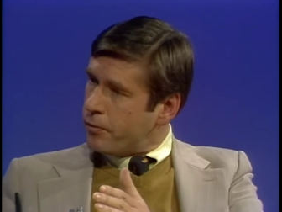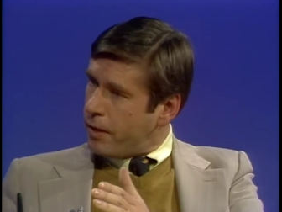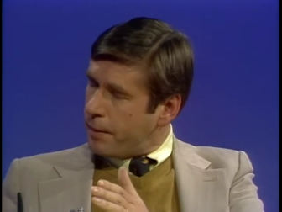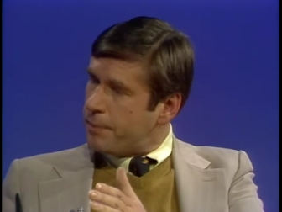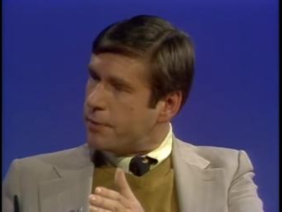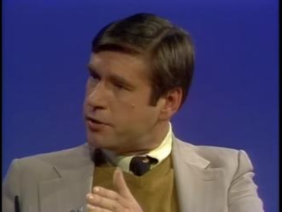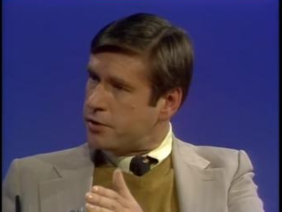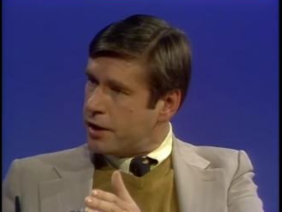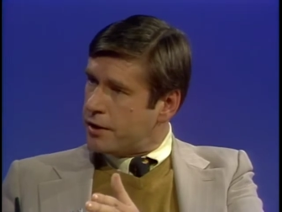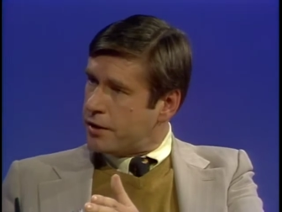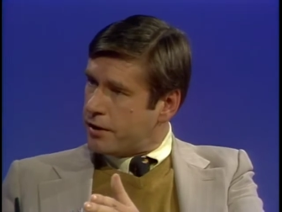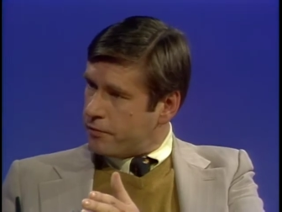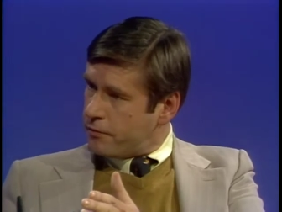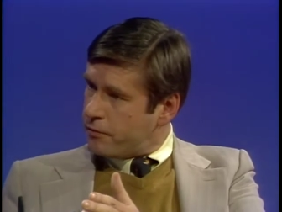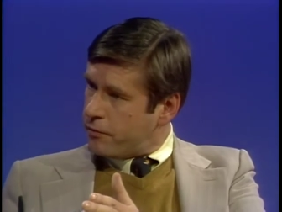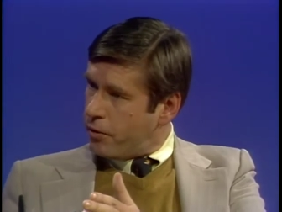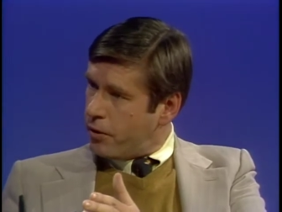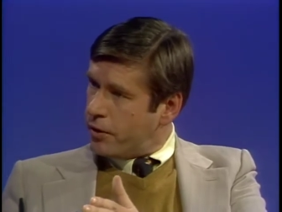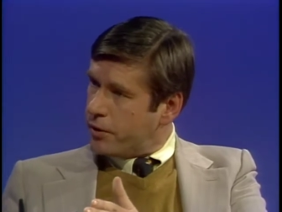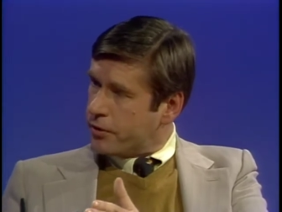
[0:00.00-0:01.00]
representing
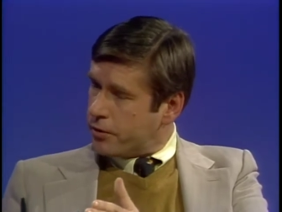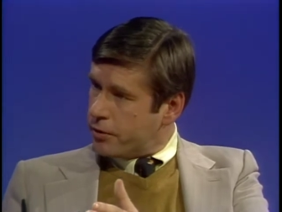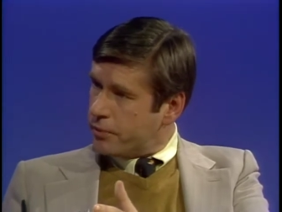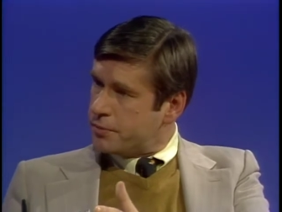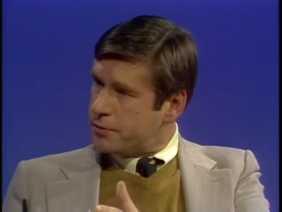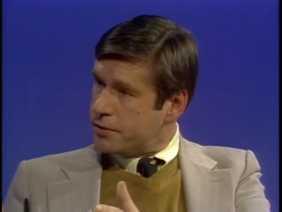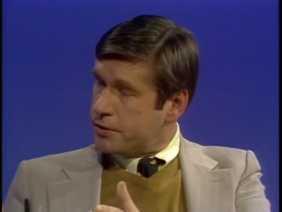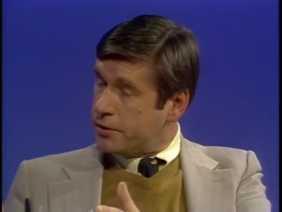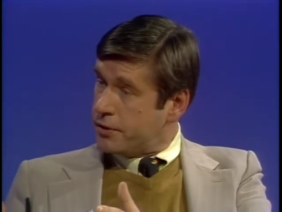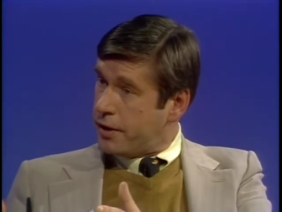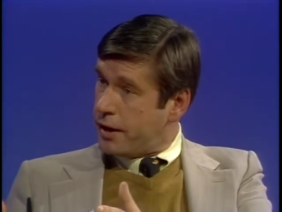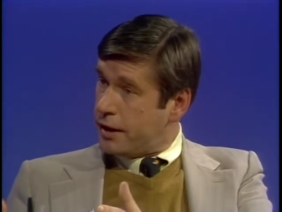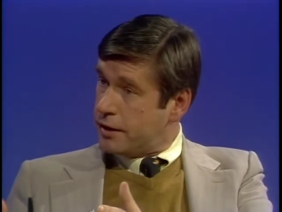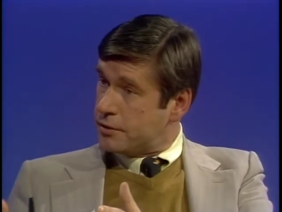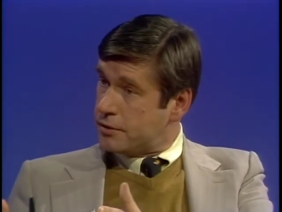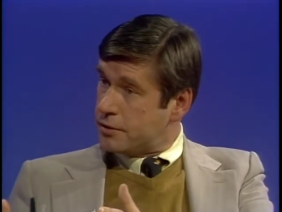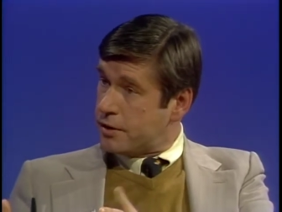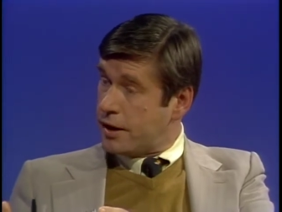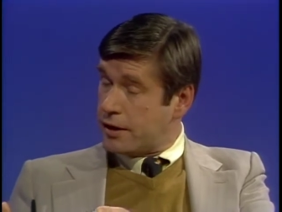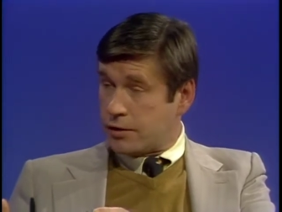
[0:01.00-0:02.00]
yeah. foreign groups in the
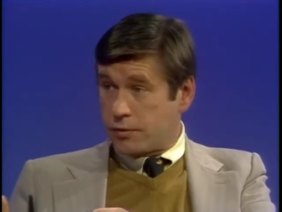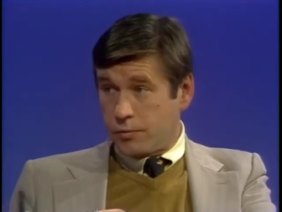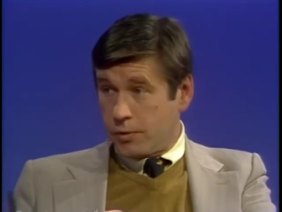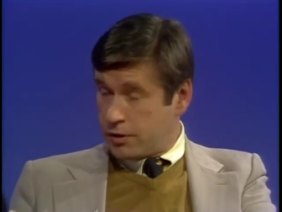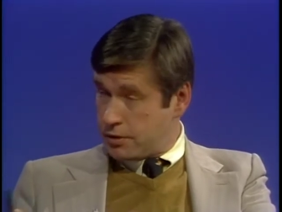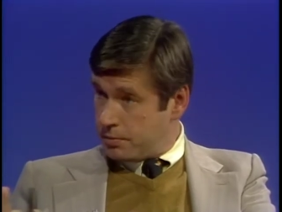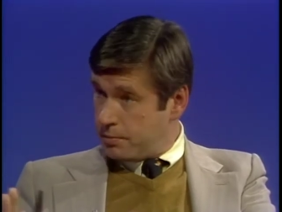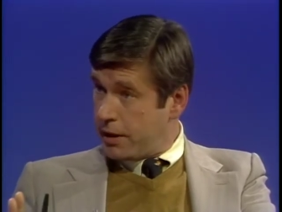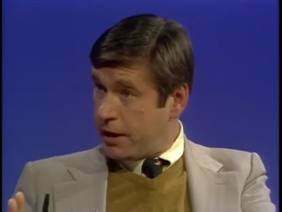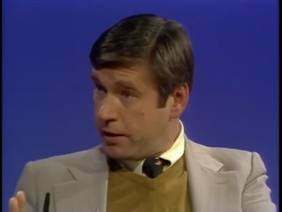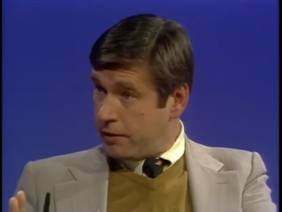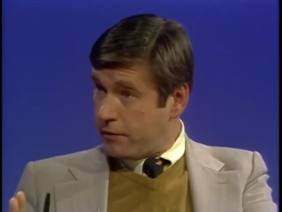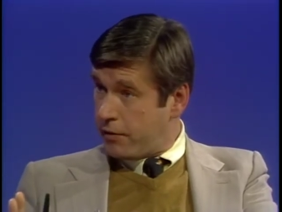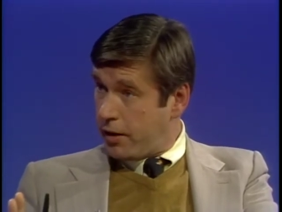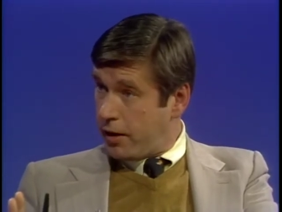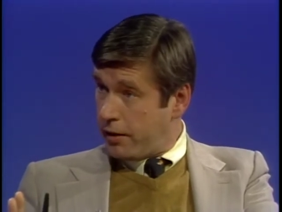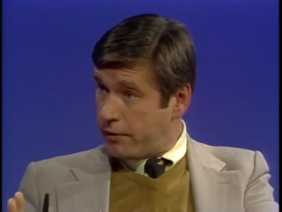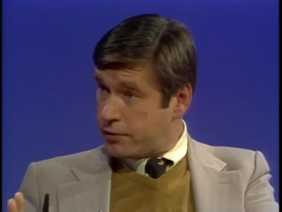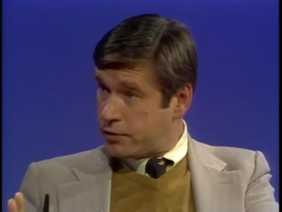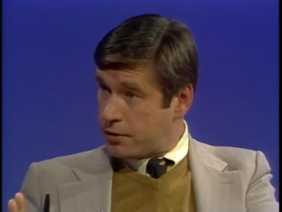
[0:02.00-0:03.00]
United States, which may
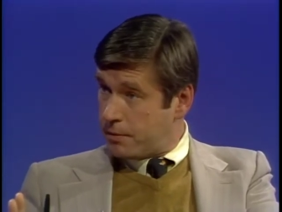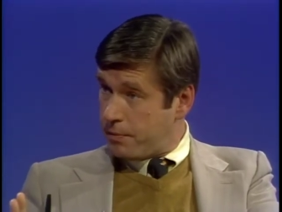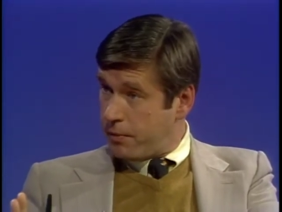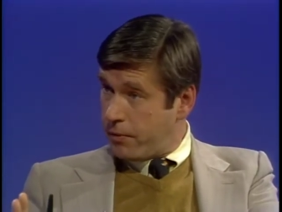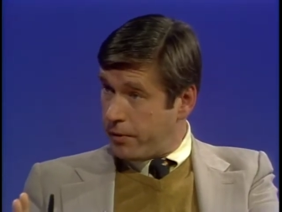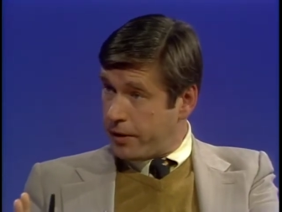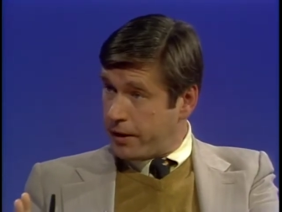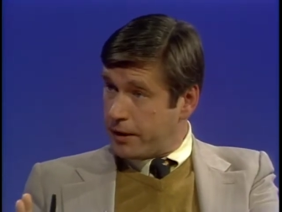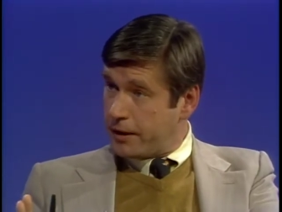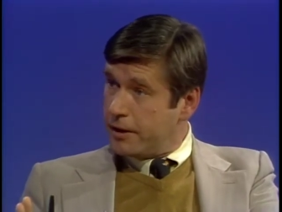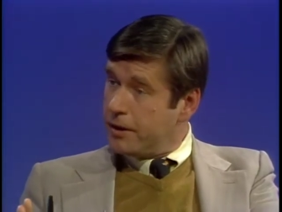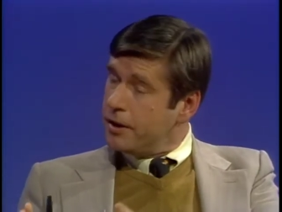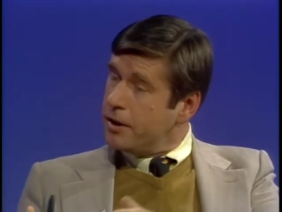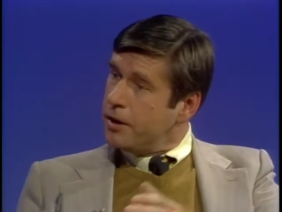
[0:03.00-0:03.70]
involve supporting